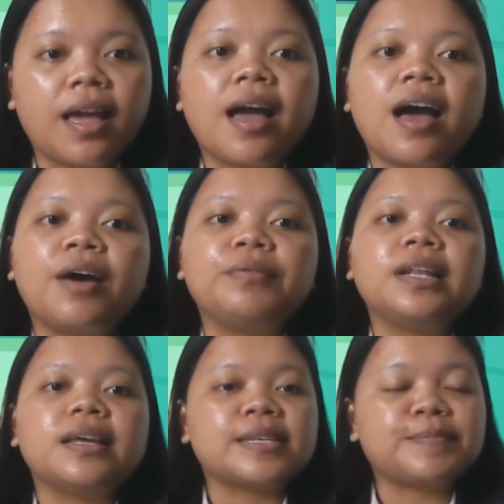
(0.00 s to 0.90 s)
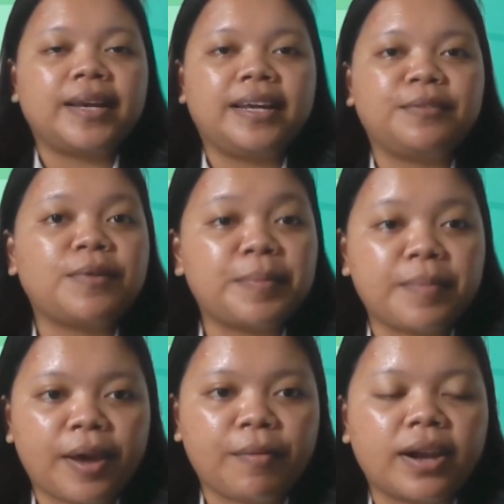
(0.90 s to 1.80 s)
I will explain one
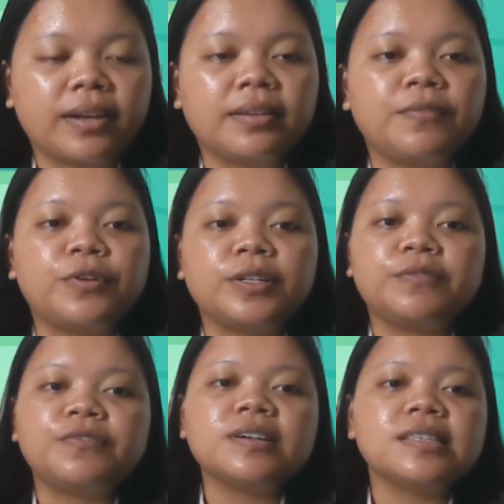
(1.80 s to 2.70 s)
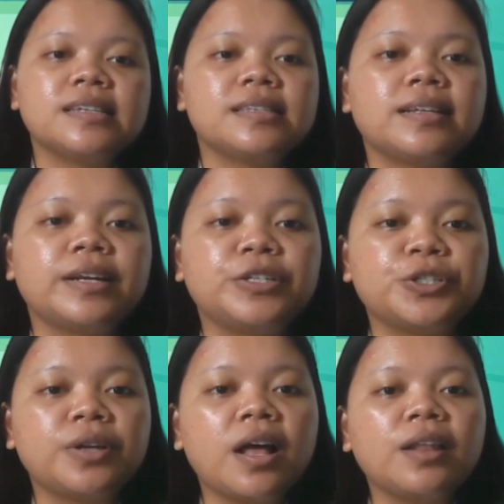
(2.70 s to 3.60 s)
by one. For the first is
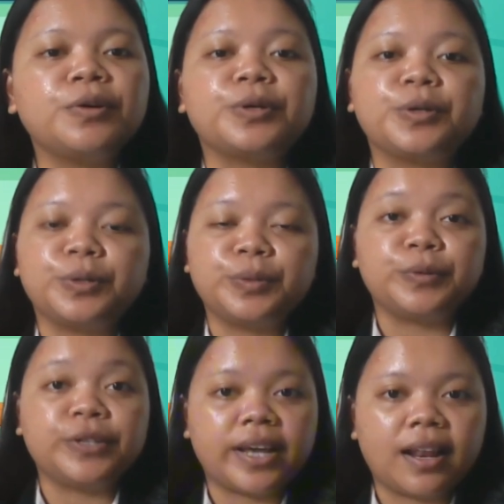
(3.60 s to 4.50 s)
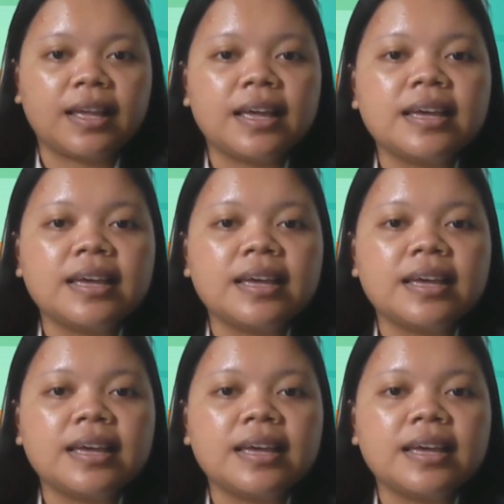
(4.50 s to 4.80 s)
traditional curriculum model.